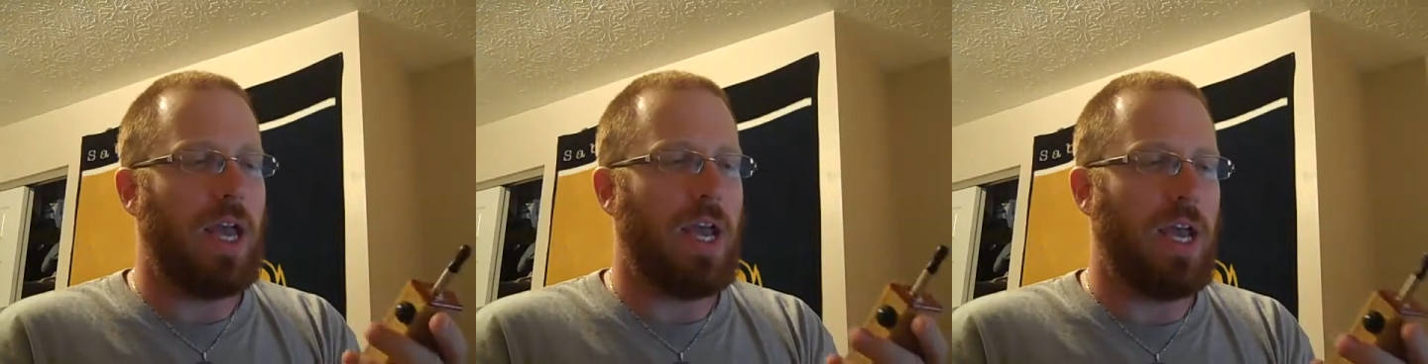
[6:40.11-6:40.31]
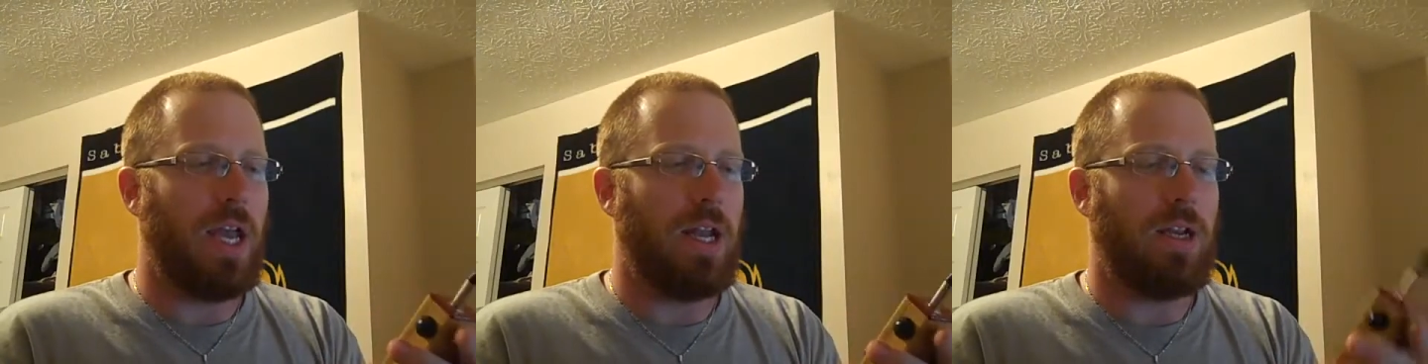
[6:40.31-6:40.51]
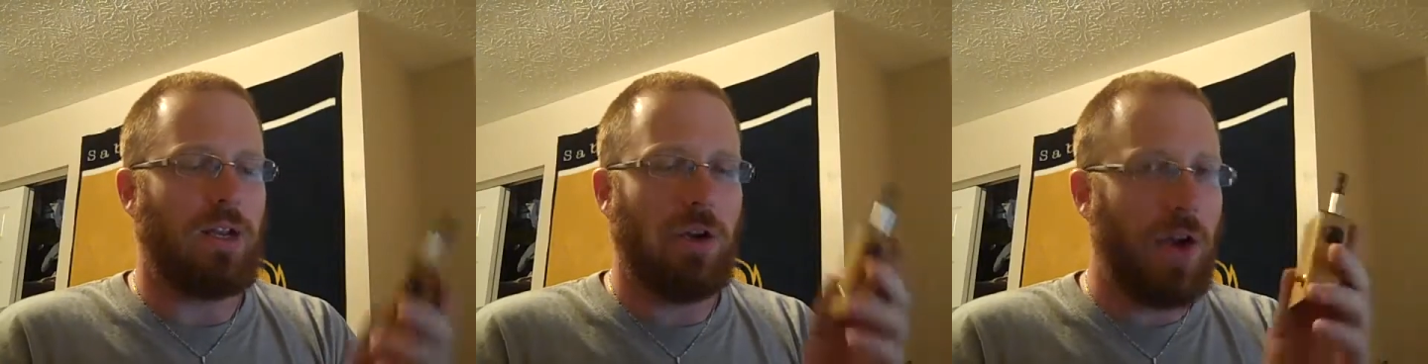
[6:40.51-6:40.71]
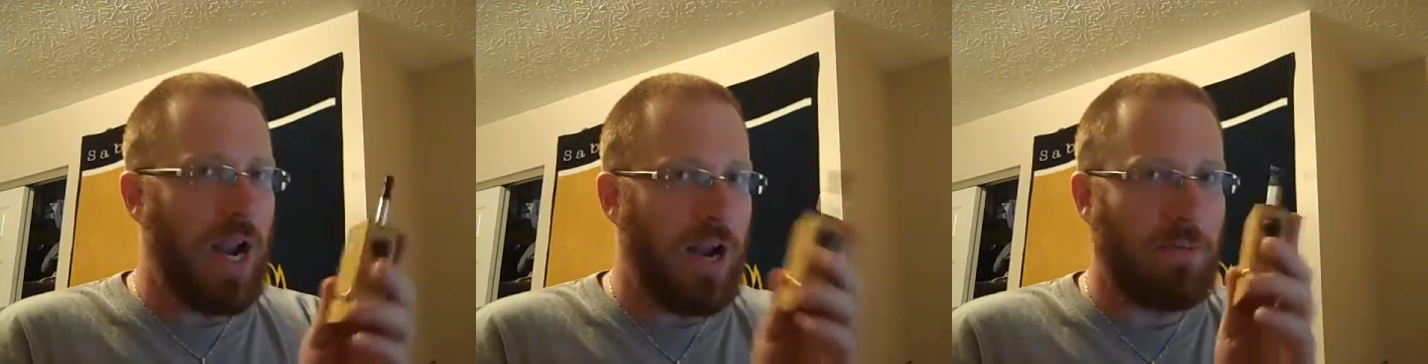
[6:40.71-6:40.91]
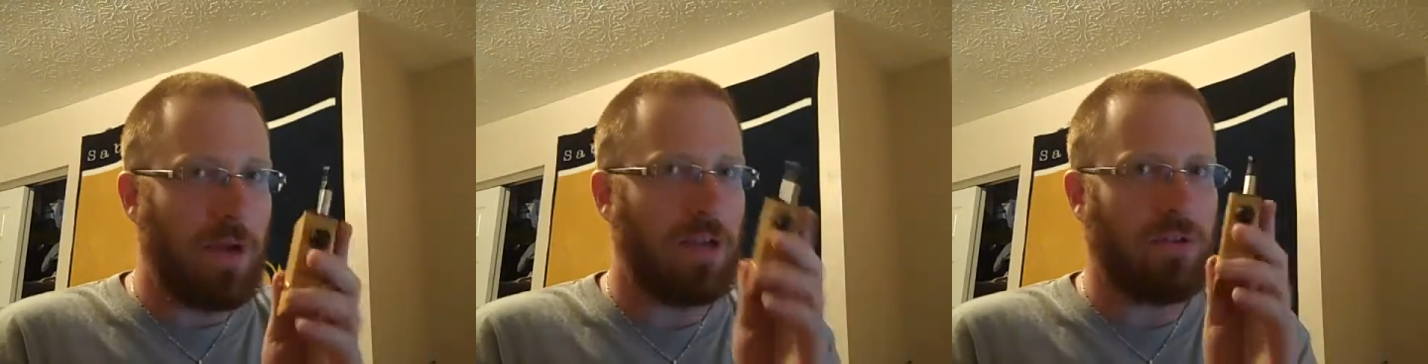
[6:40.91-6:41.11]
And your
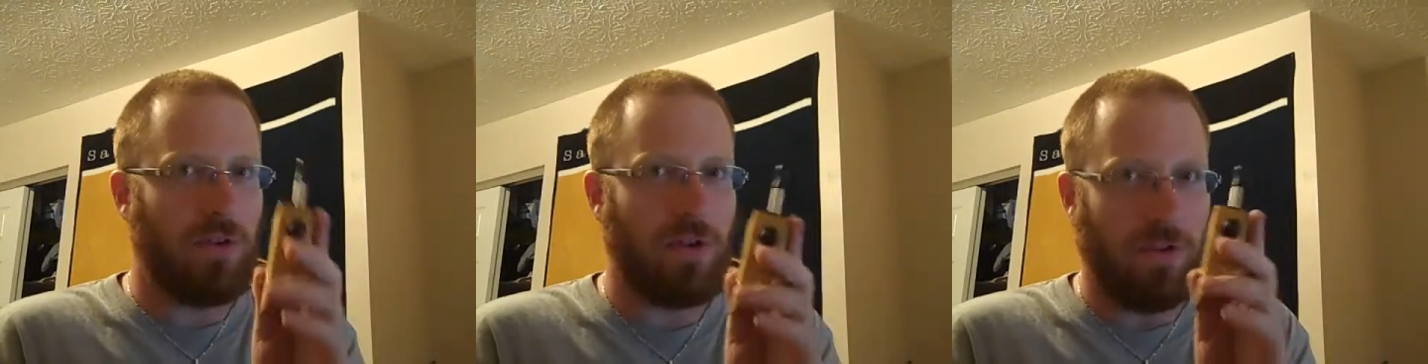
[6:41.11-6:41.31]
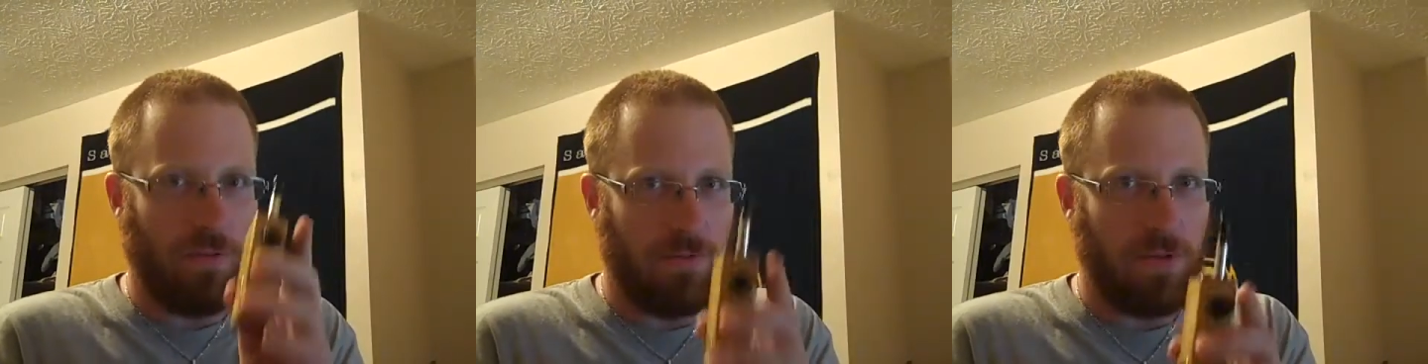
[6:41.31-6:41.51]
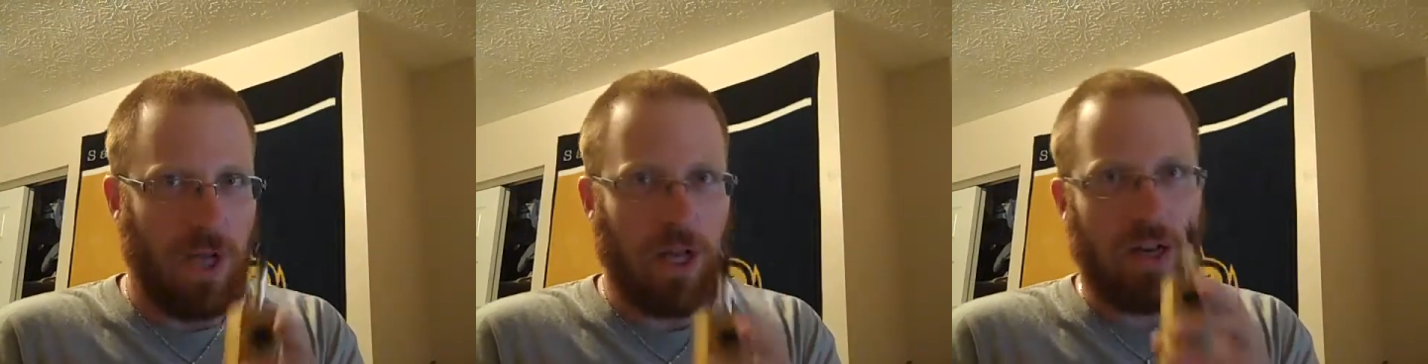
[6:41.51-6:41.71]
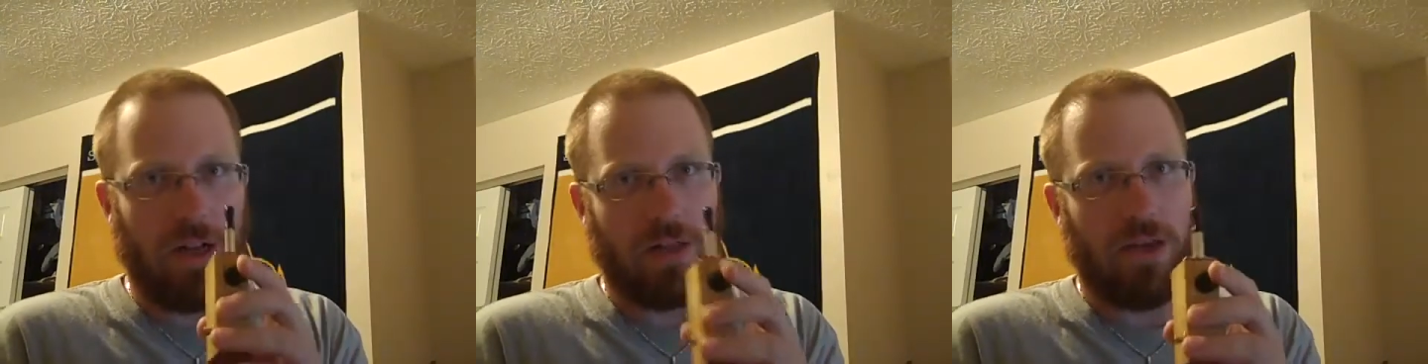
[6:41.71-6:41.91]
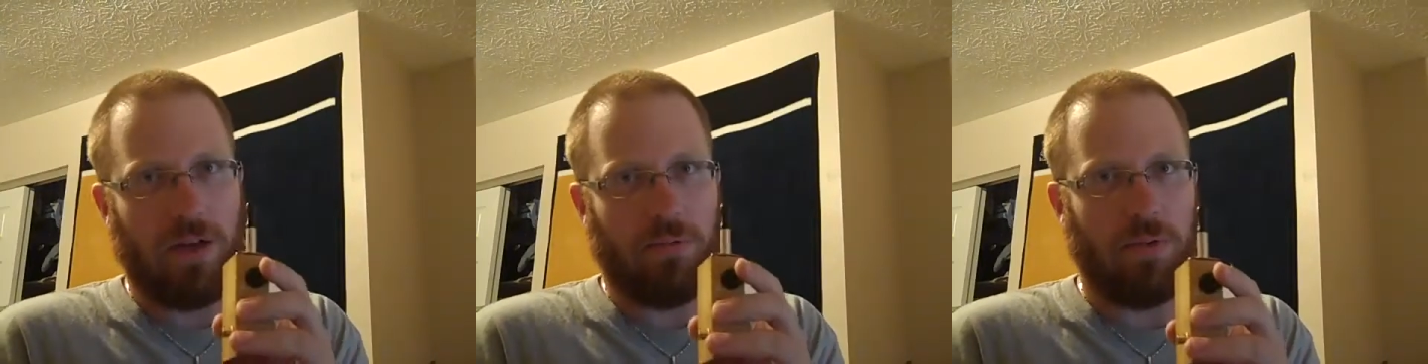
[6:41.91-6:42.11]
atomizer isn't flooded
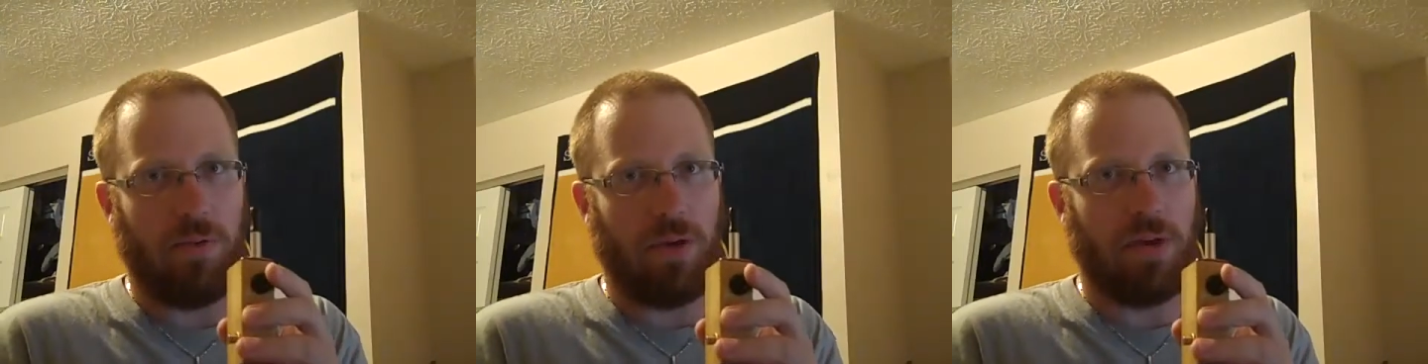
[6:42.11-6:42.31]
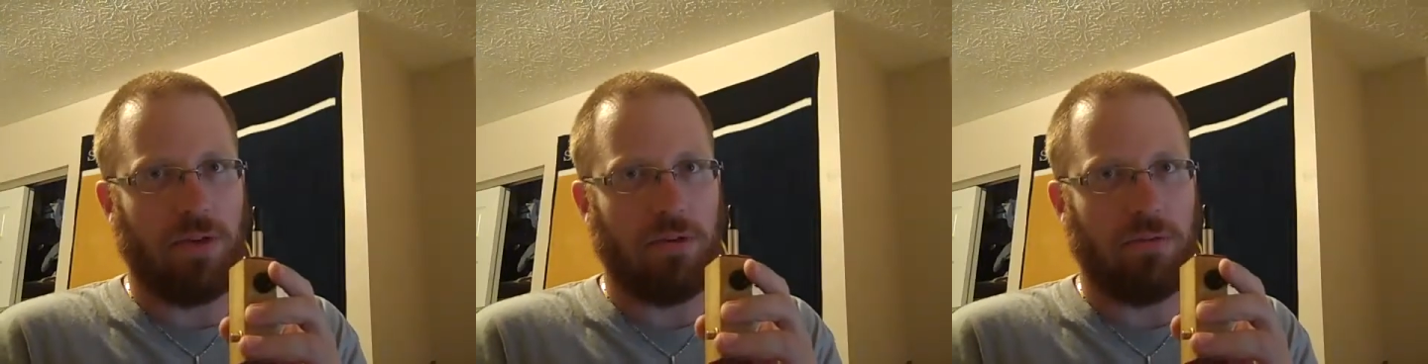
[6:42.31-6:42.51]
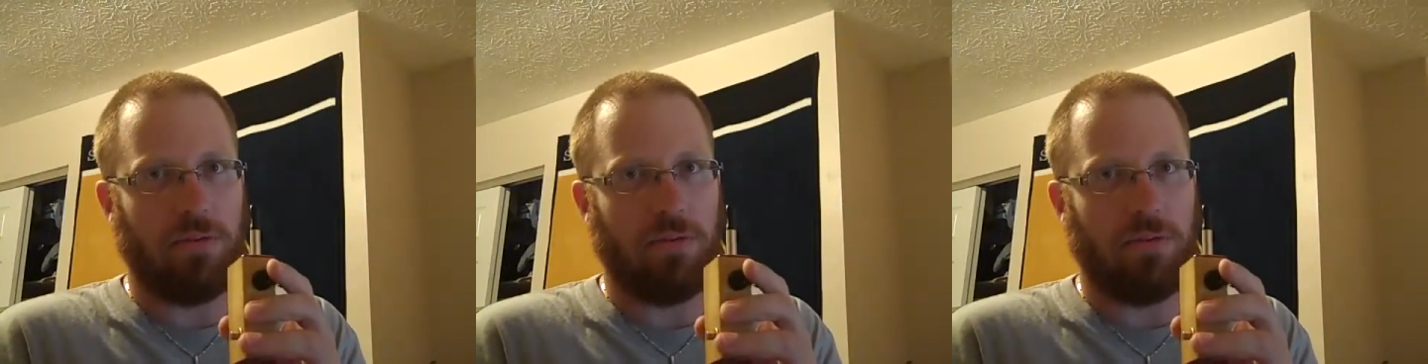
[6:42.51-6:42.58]
at that point.